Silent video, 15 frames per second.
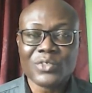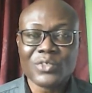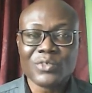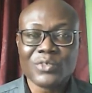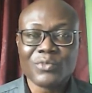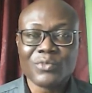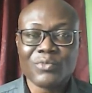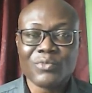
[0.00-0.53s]

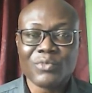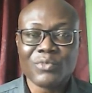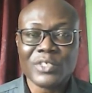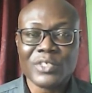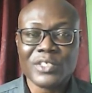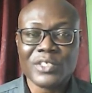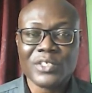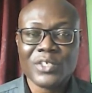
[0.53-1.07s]

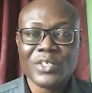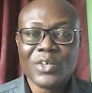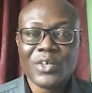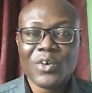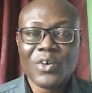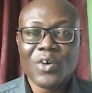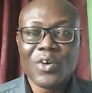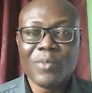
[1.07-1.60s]
fluid
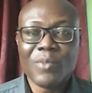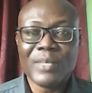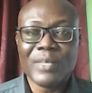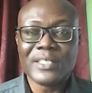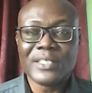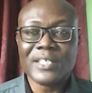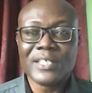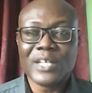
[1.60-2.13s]
or
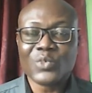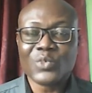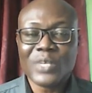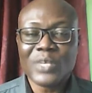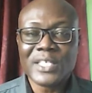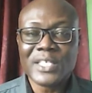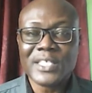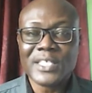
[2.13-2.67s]
materials
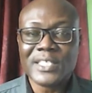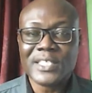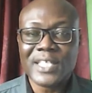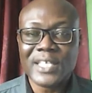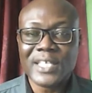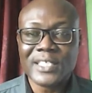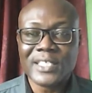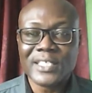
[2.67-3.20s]
when
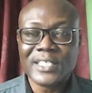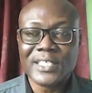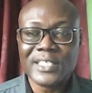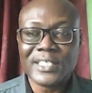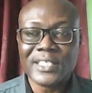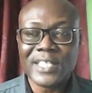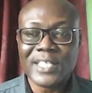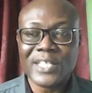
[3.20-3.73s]
heated, they
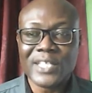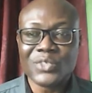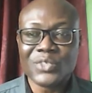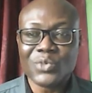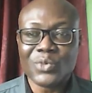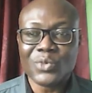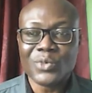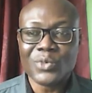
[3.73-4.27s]
tend
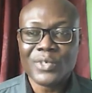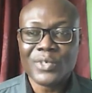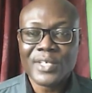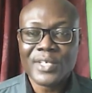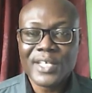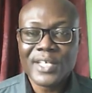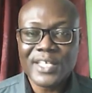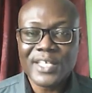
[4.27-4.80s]
to
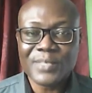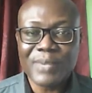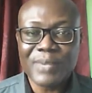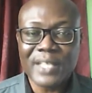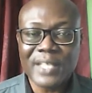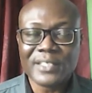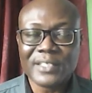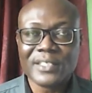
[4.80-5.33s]

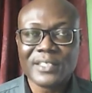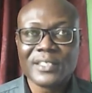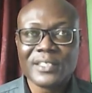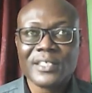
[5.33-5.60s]
expand.